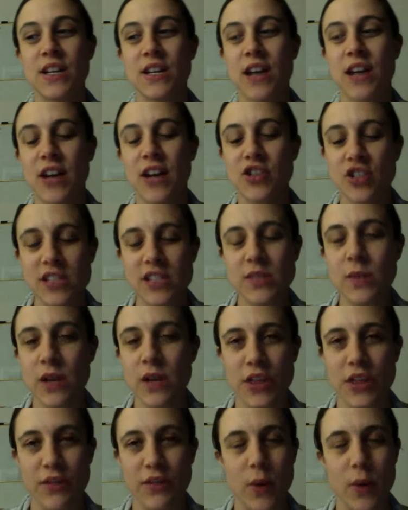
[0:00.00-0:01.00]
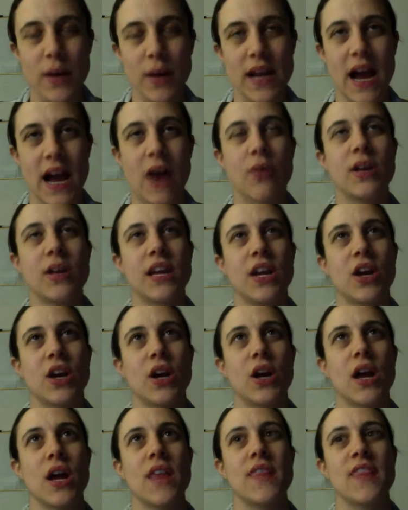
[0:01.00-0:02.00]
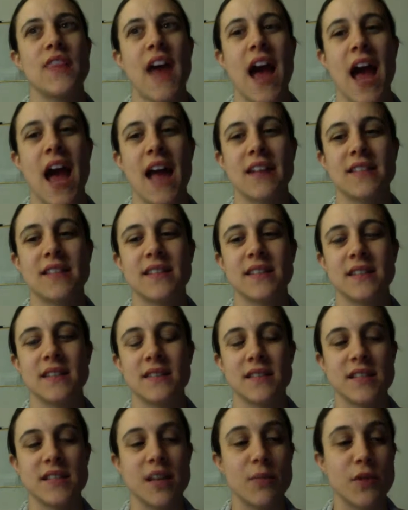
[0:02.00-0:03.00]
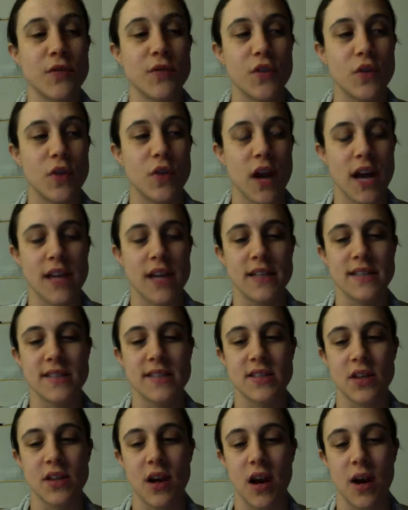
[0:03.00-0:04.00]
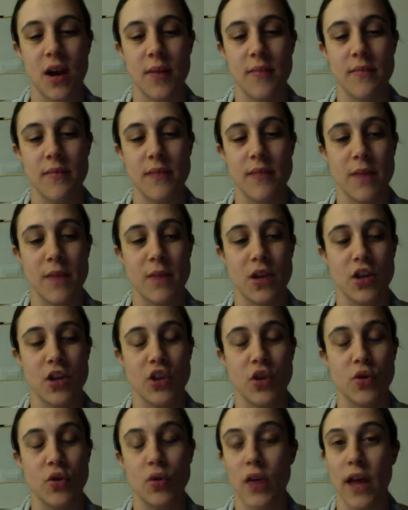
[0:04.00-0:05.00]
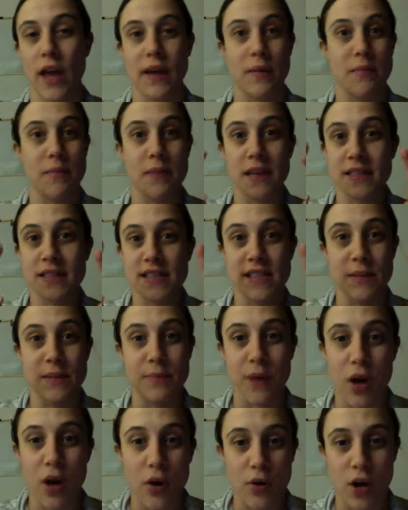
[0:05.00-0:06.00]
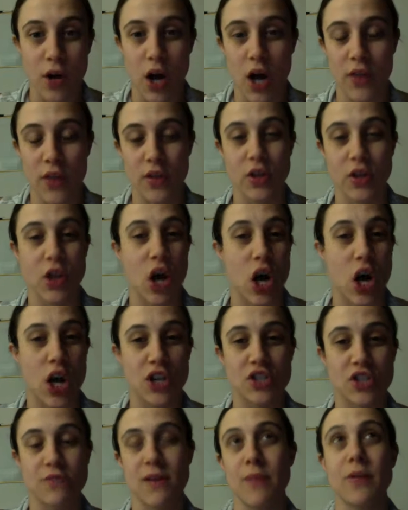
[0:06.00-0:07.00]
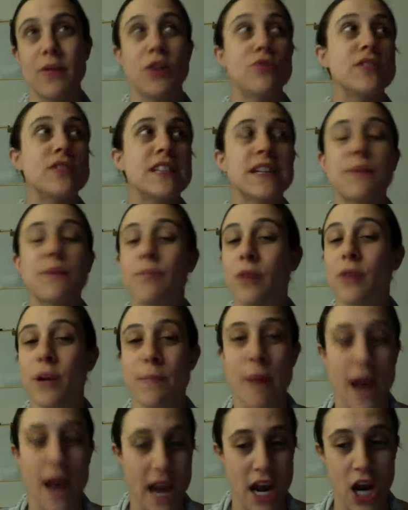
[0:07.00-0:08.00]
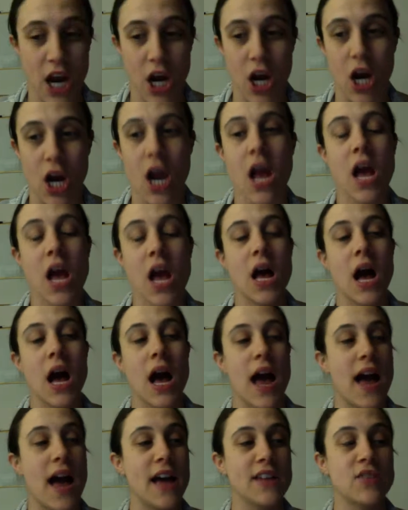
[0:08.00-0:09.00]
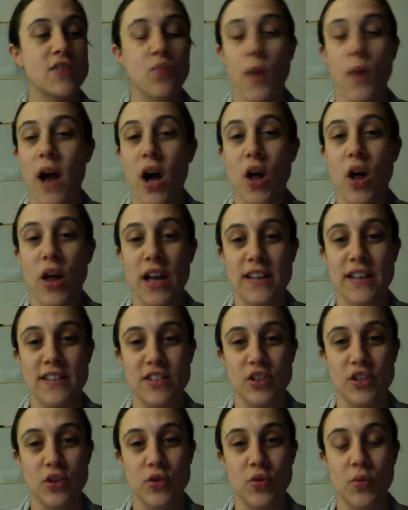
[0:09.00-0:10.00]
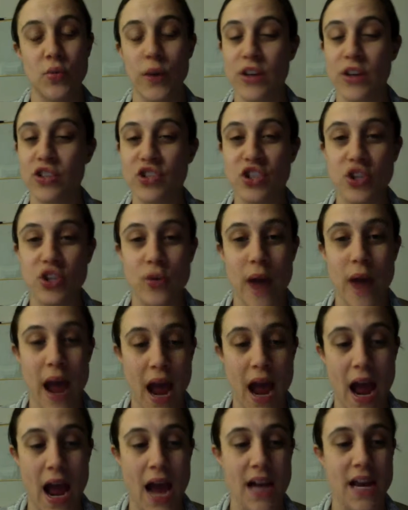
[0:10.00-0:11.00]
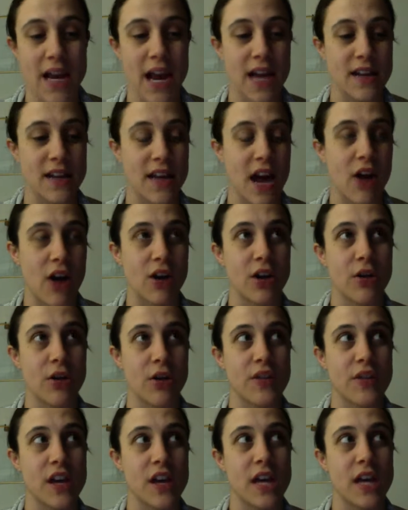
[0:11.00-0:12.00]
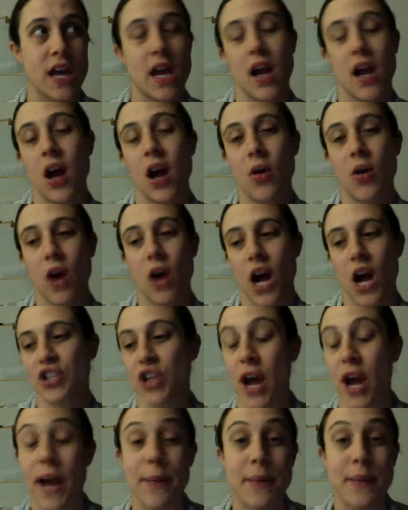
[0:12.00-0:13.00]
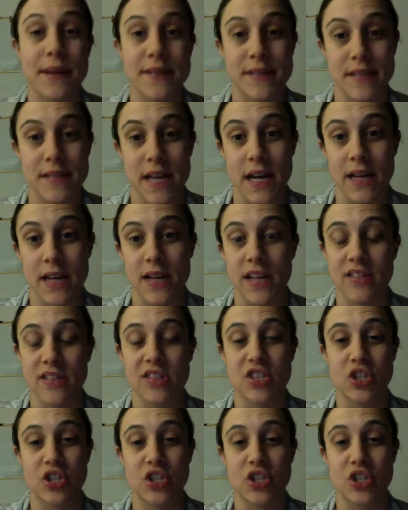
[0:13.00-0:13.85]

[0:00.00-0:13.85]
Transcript: I just want to throw it out here that some of you guys, maybe you missed the boat on the launch, maybe you didn't prepare as well as you wished you had, and now you're thinking, oh gosh, I missed it, it's